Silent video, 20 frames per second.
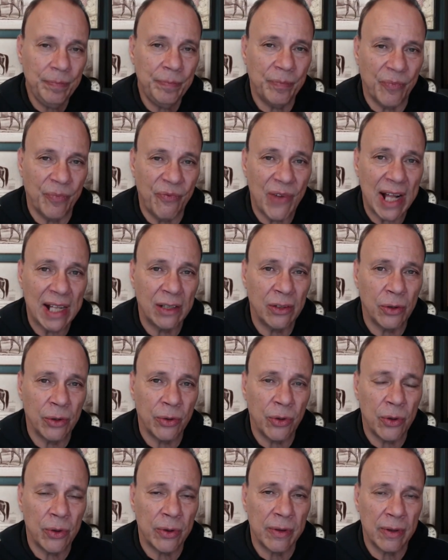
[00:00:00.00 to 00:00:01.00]

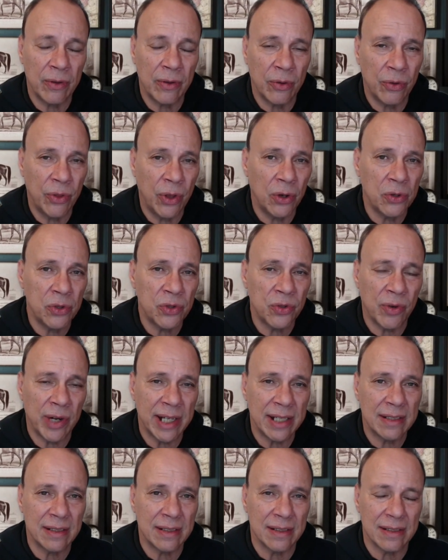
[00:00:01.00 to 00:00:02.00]
follow those
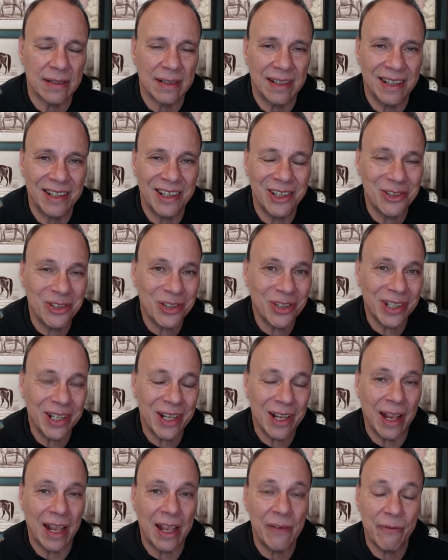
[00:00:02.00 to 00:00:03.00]
races. And
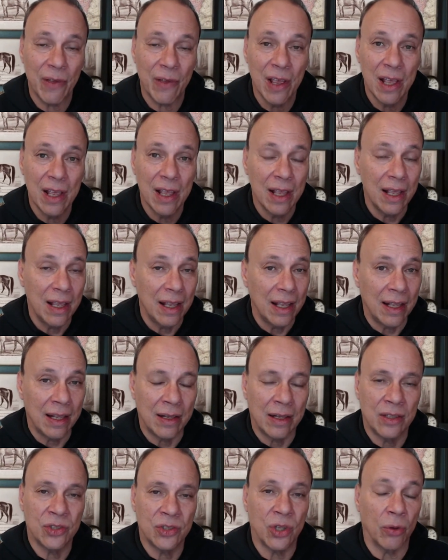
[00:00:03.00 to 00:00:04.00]
usually
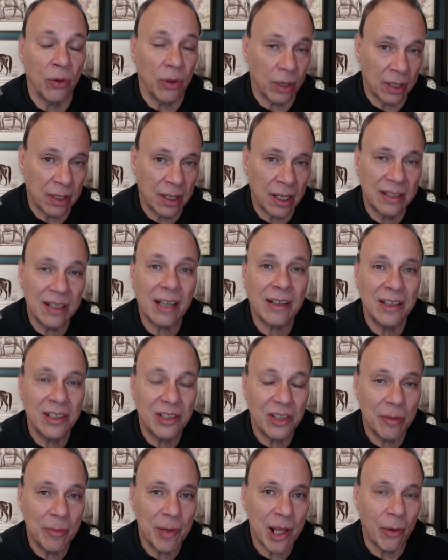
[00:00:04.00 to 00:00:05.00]
so the Kentucky
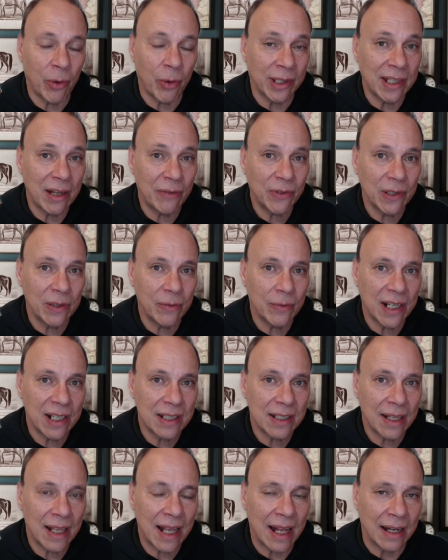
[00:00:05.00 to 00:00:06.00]
Derby, I would definitely
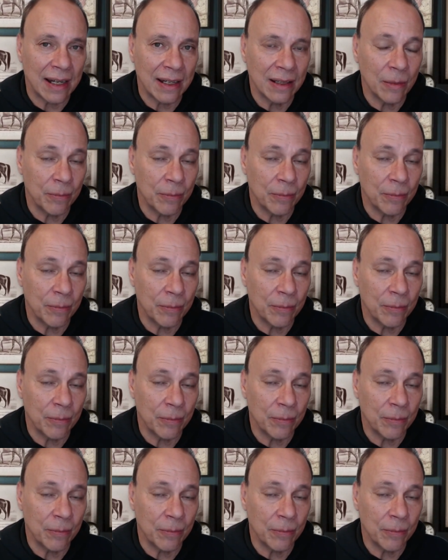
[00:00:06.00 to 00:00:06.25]
watch that. And the